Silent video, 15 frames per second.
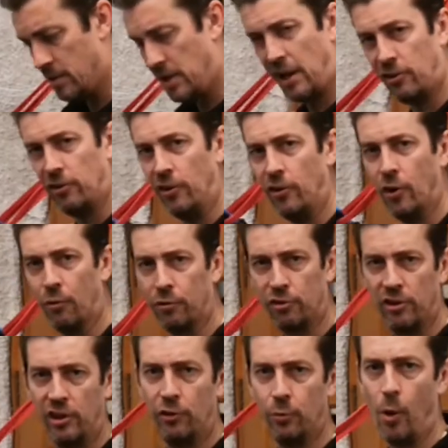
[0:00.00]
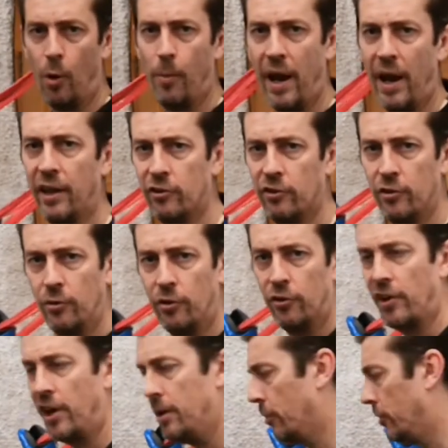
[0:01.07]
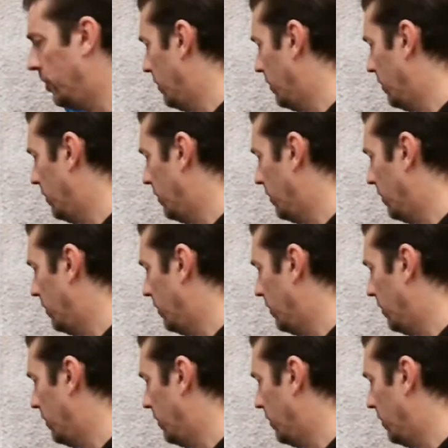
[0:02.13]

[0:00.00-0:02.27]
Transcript: Excellent. Obviously swap hands, do the same on